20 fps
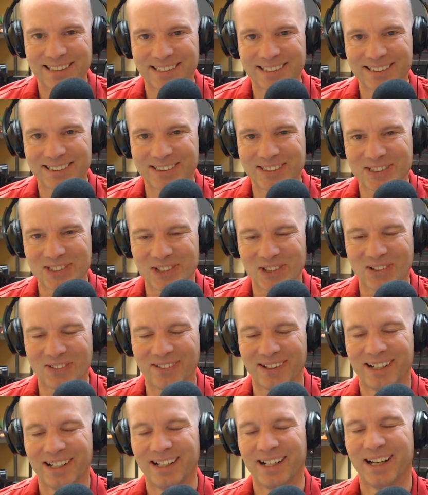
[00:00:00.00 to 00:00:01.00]

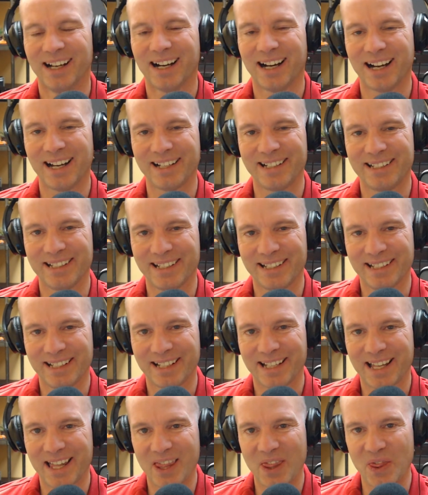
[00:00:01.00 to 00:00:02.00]
So I
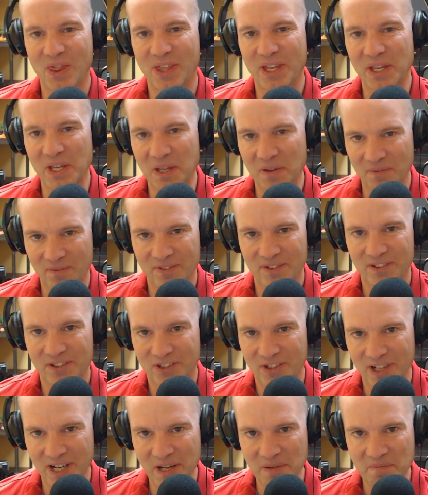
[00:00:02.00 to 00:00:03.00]
did the
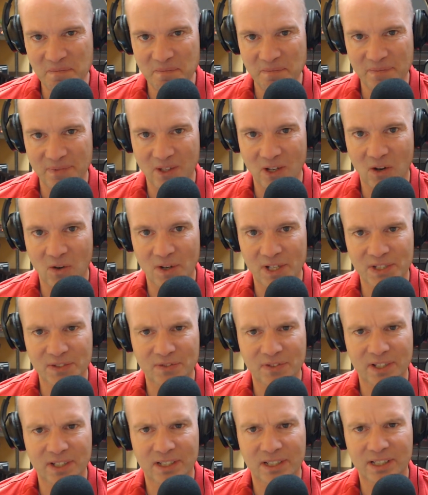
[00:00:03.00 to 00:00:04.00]
infantry, always
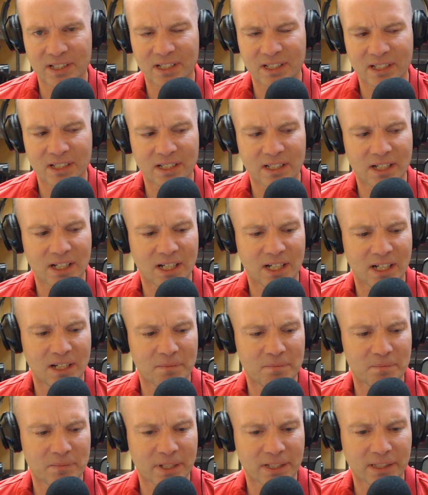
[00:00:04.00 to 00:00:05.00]
feeling
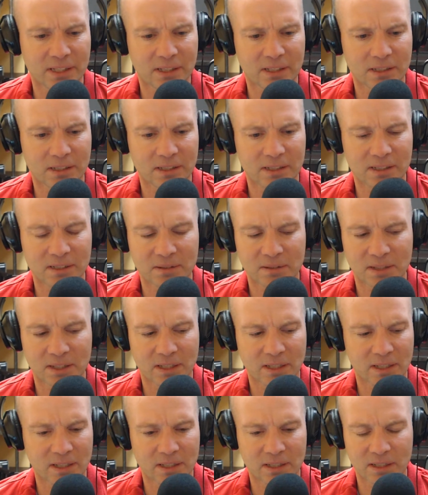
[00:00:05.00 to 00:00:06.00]
like
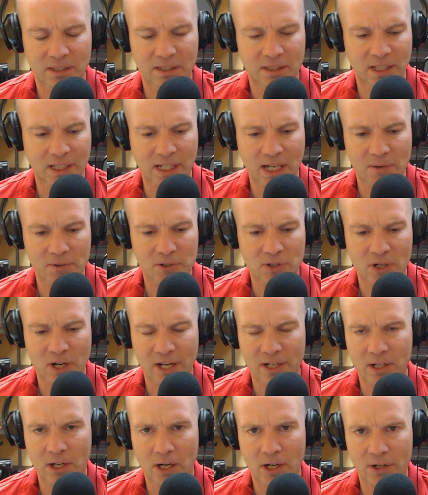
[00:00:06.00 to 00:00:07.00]
I was
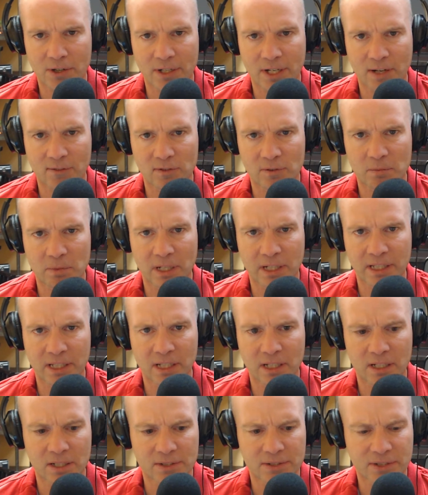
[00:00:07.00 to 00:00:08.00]
trying harder than everybody
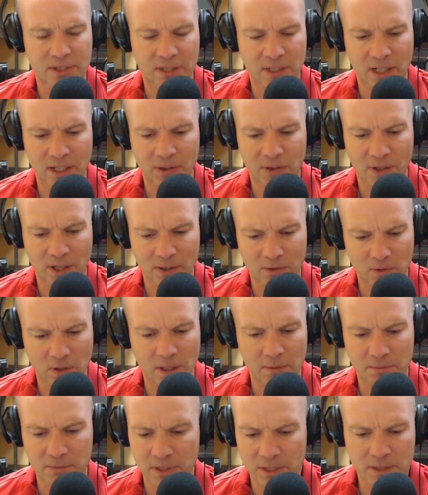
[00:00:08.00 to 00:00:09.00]
else, and I thought, well,
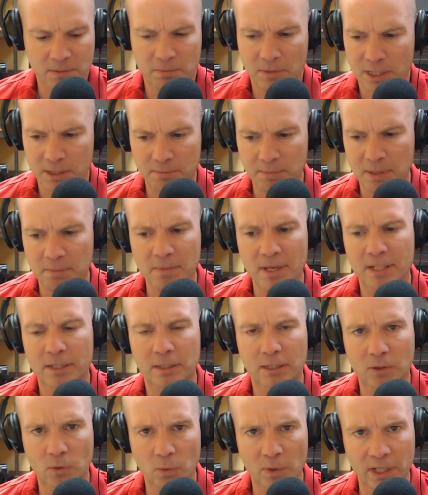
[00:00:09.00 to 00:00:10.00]
I just must be
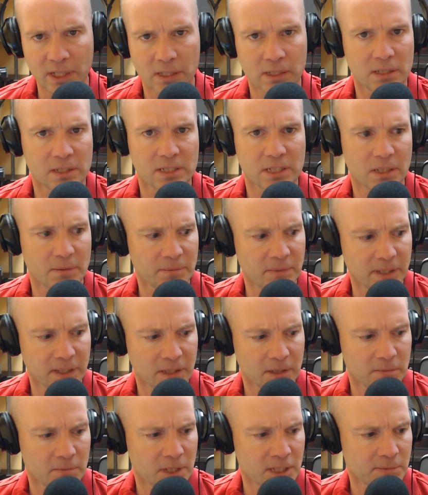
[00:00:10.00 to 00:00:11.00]
mentally weak or something.
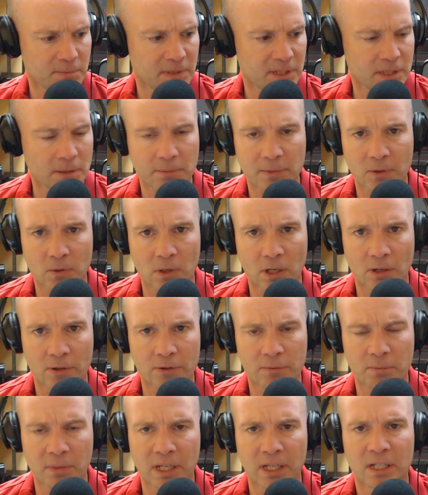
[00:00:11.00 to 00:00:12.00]
There must be something wrong
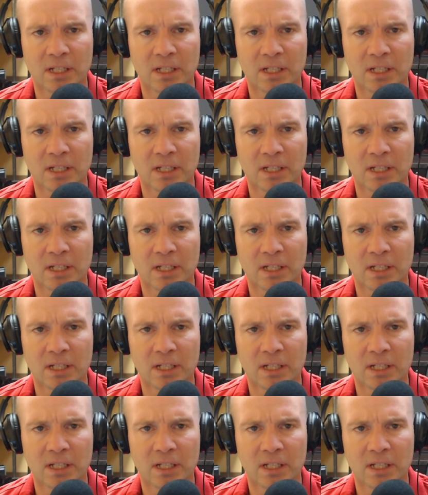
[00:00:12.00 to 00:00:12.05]
with me.